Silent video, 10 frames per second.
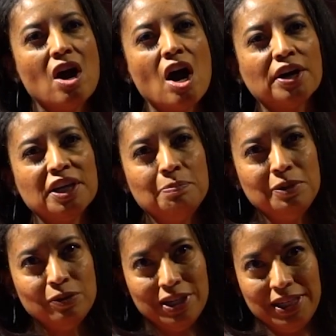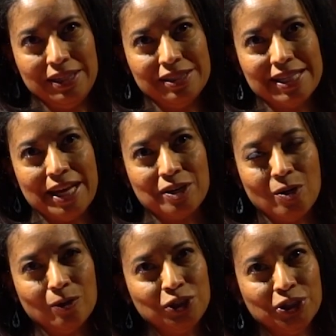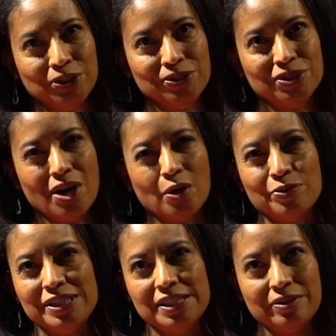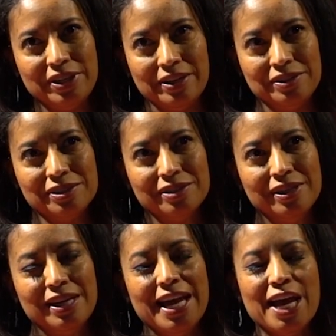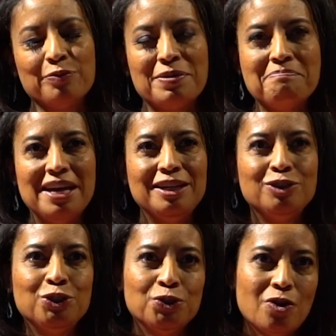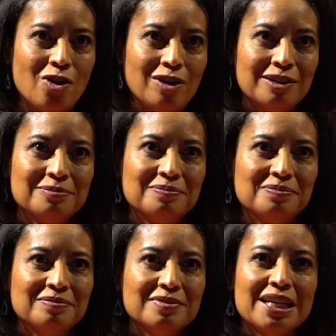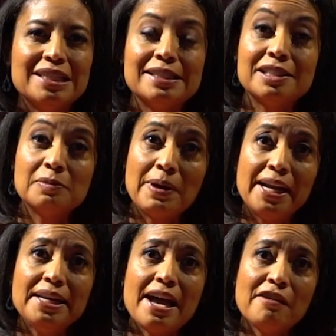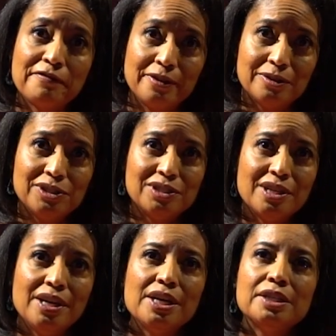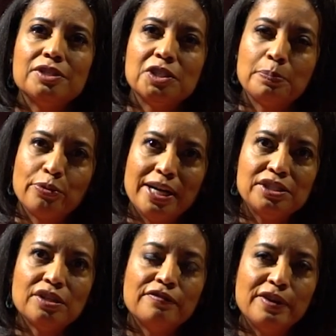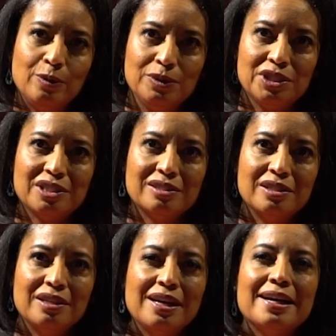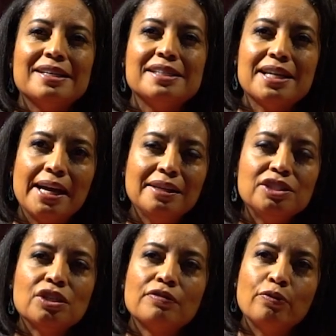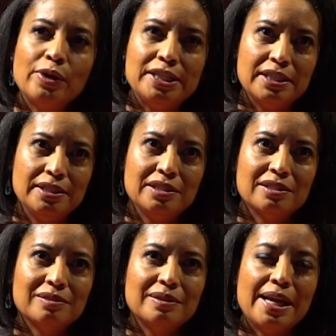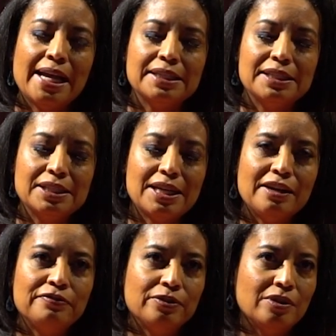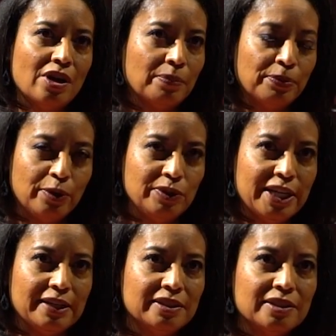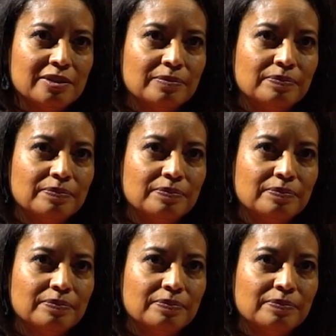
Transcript: Our communities and cultures are resilient and remain strong, despite efforts to suppress our votes, silence our voices, and stifle our protests.